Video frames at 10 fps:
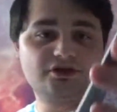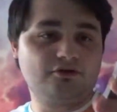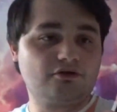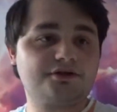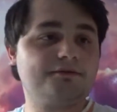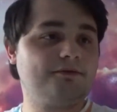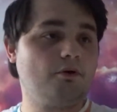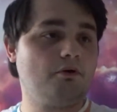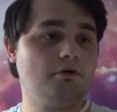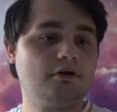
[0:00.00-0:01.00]
the Doctor
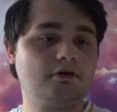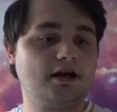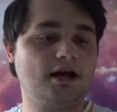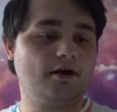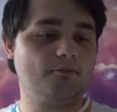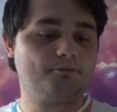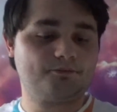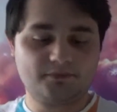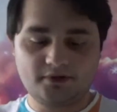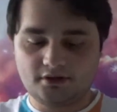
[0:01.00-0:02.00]
for.
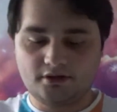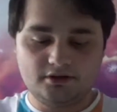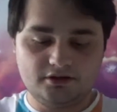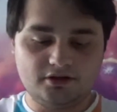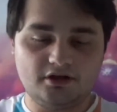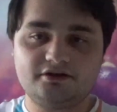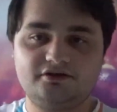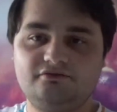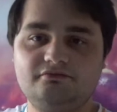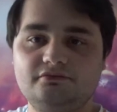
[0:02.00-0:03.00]
You know,
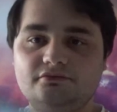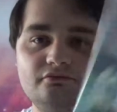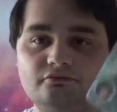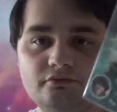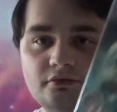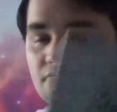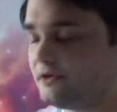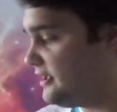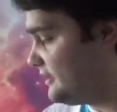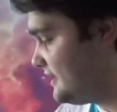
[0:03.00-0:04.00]
really nice